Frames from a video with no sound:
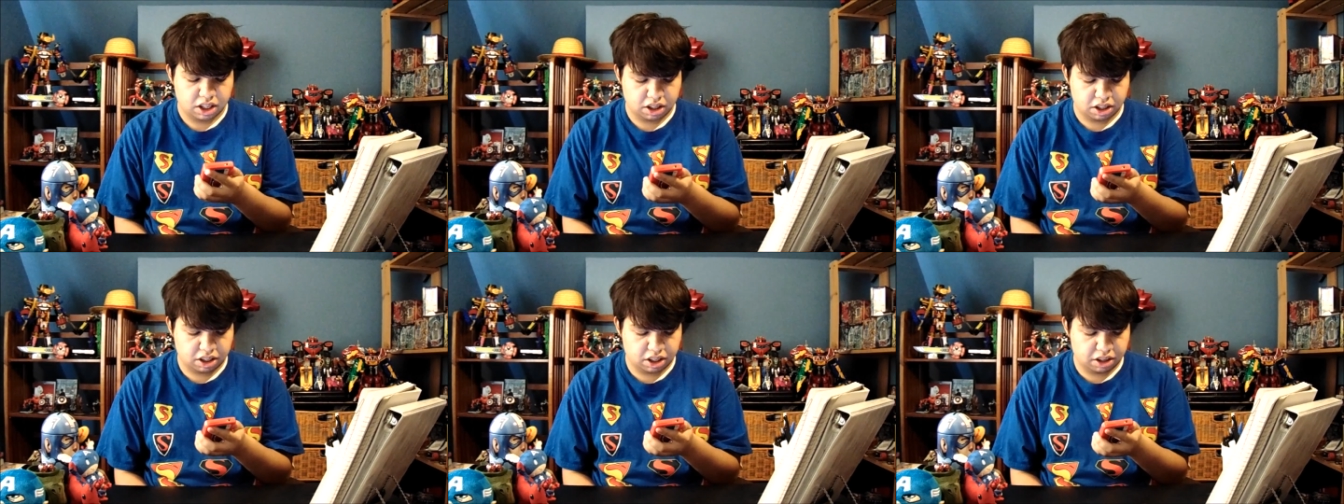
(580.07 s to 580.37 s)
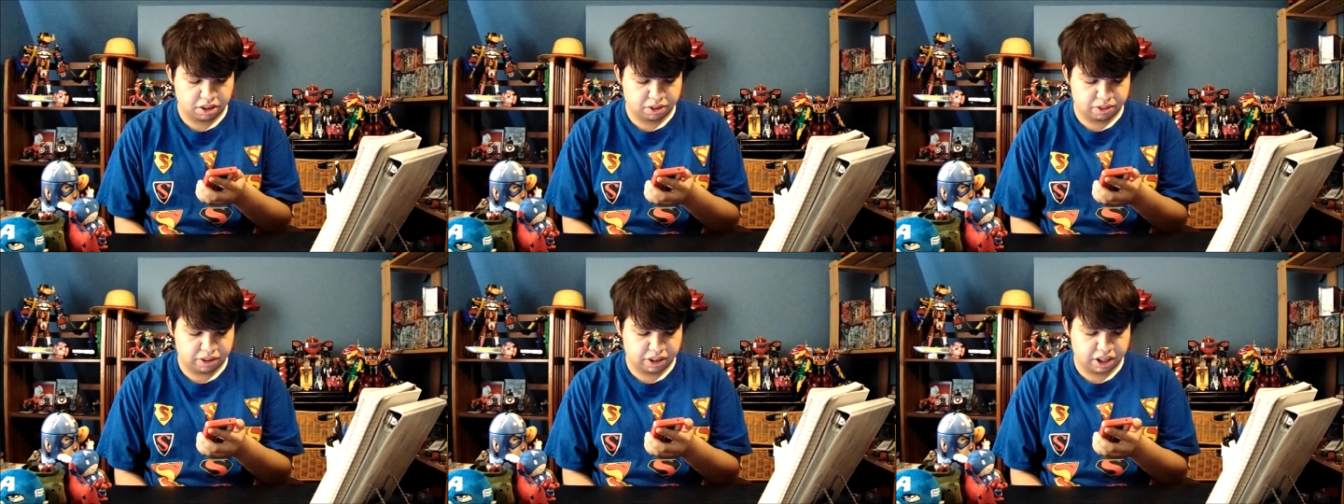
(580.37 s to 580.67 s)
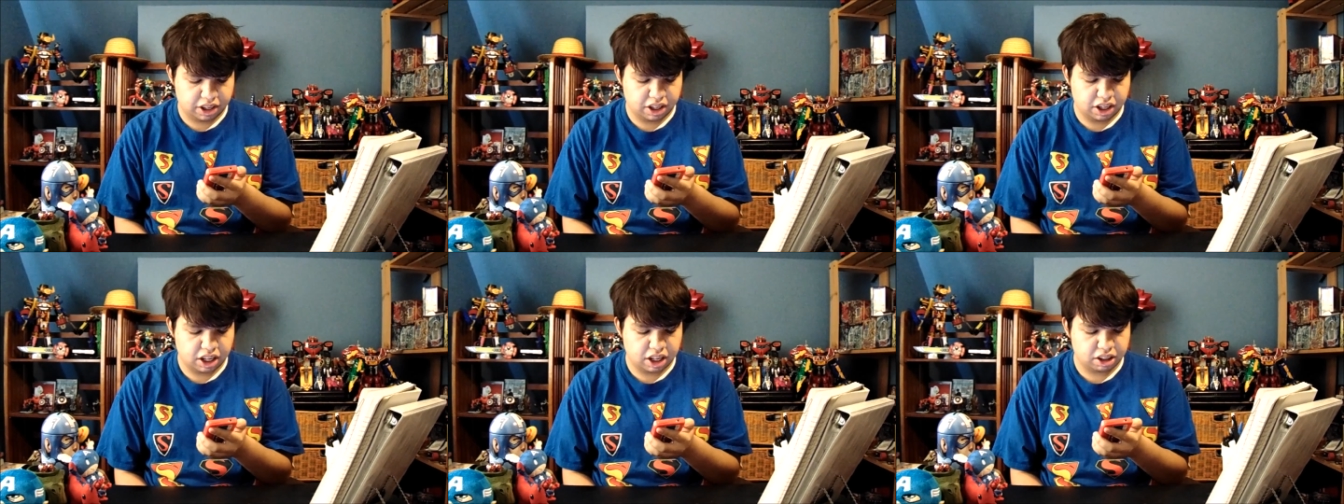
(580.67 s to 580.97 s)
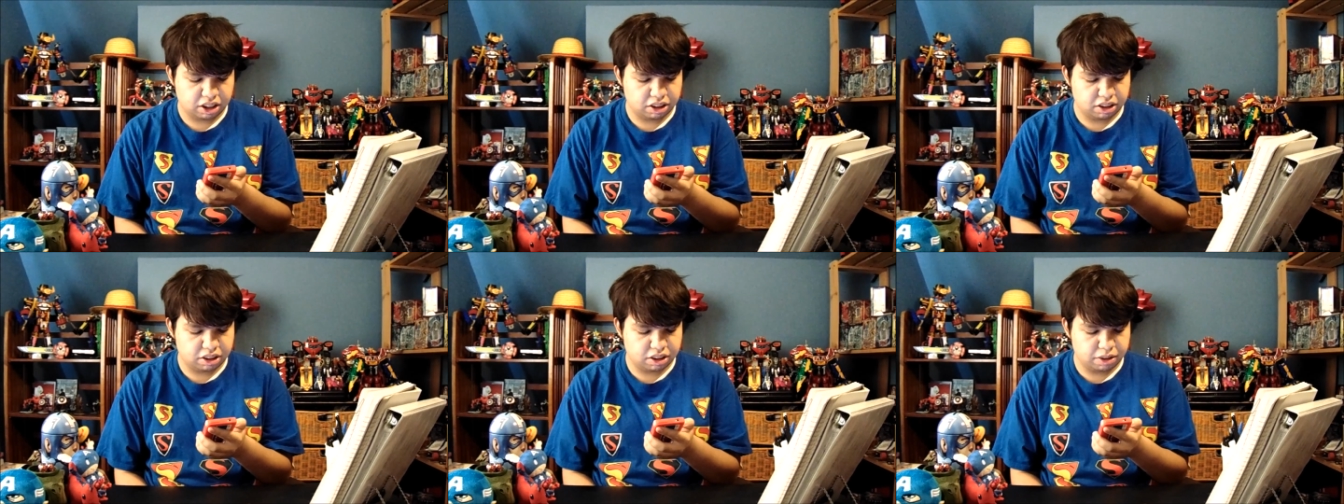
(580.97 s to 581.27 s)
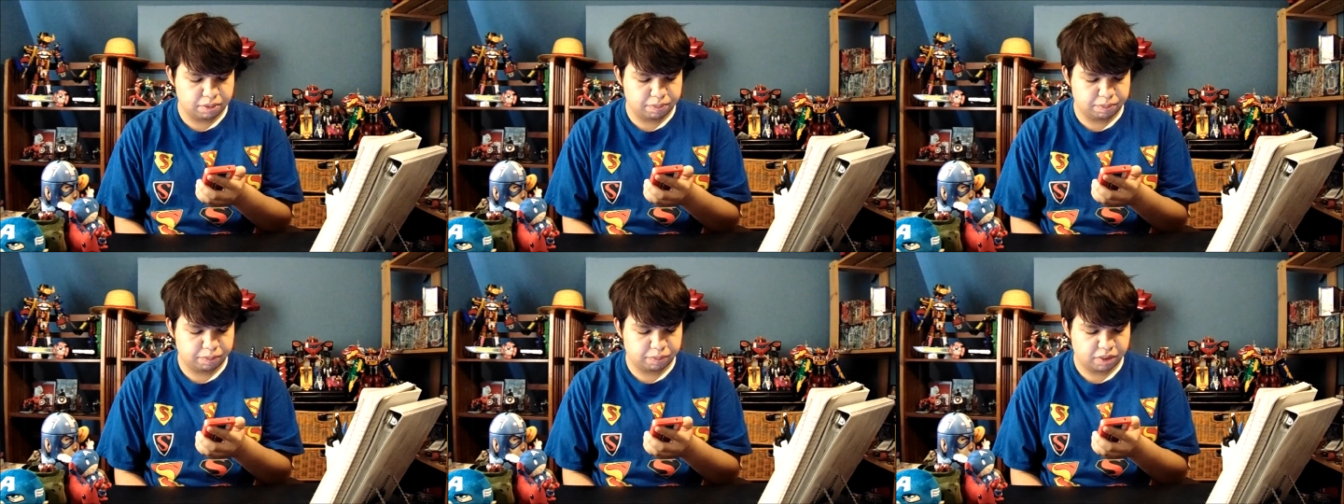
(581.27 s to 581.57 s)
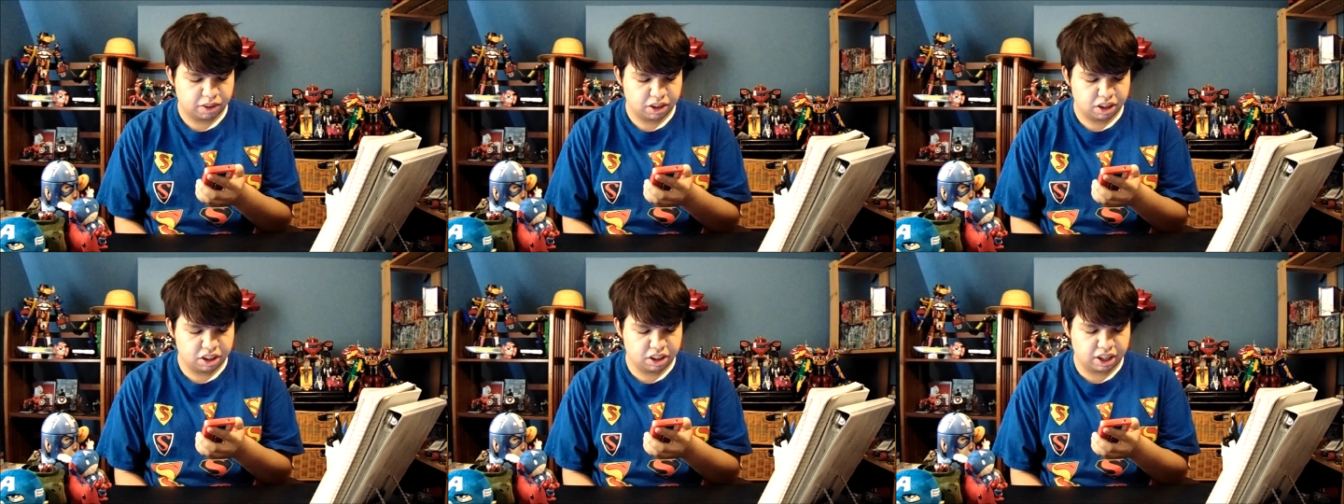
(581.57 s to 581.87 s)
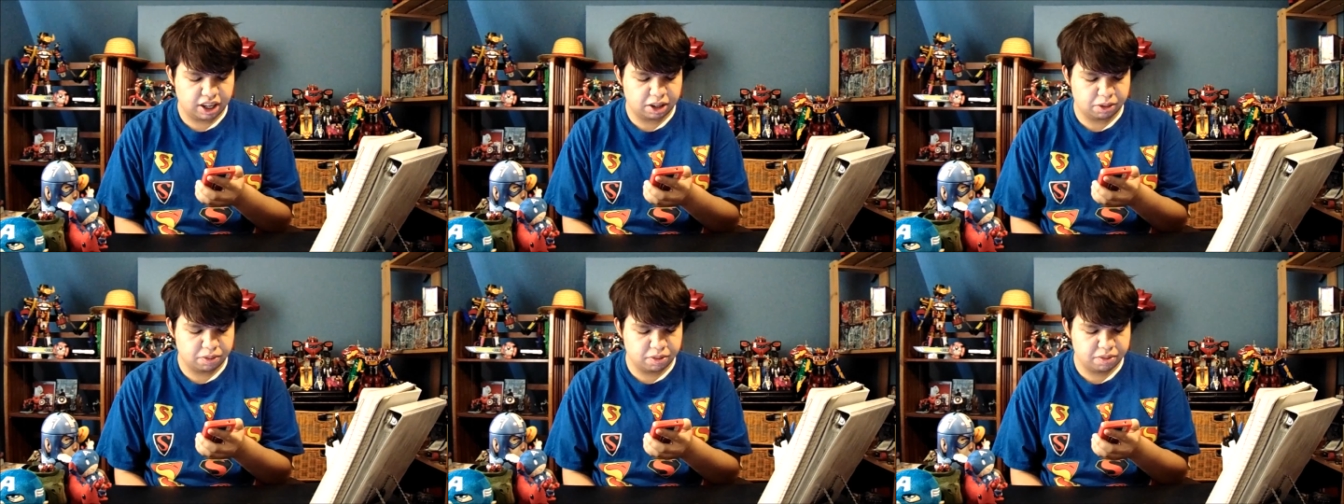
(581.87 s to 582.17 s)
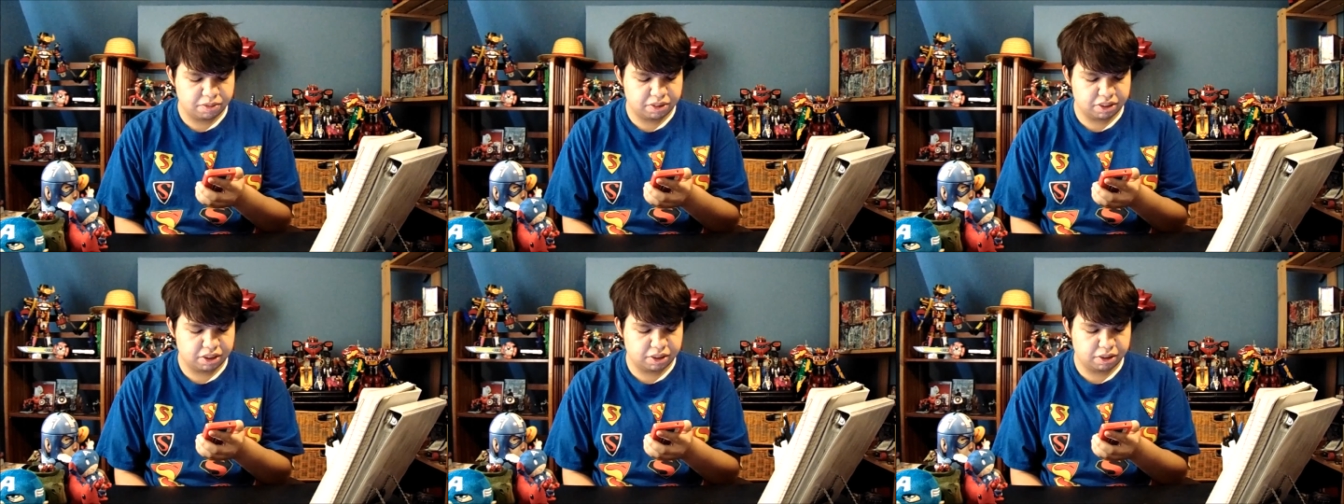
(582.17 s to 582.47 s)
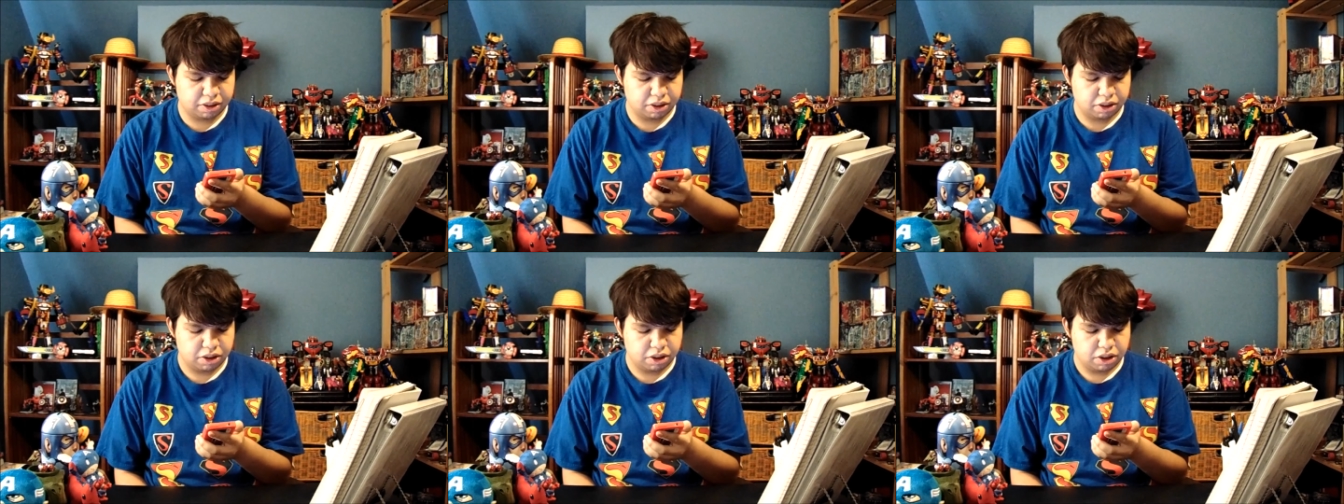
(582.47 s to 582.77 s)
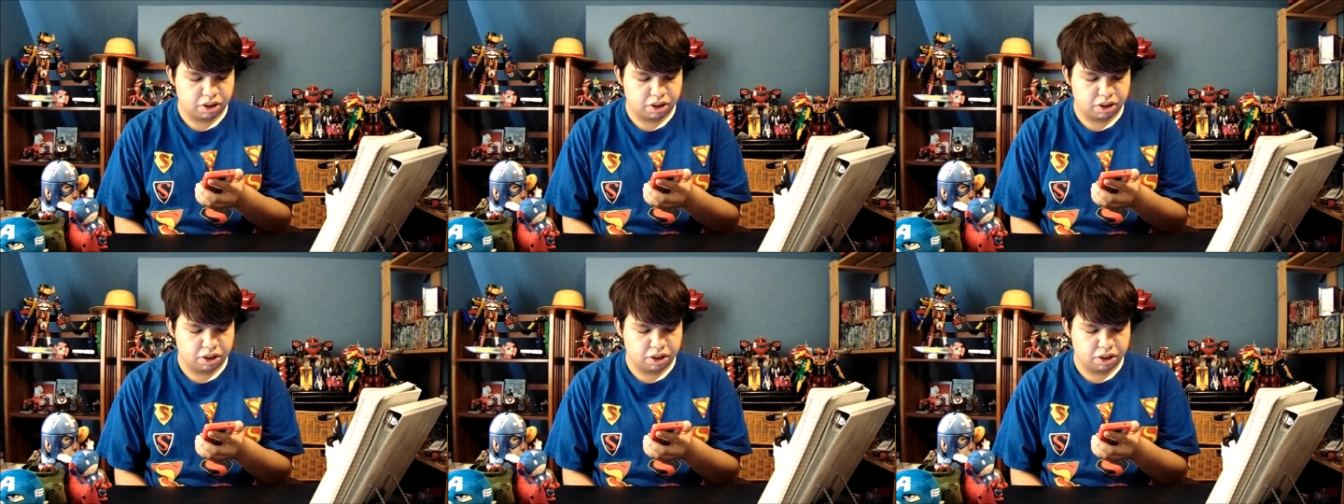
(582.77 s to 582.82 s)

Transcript: it, yeah yeah so his last one was like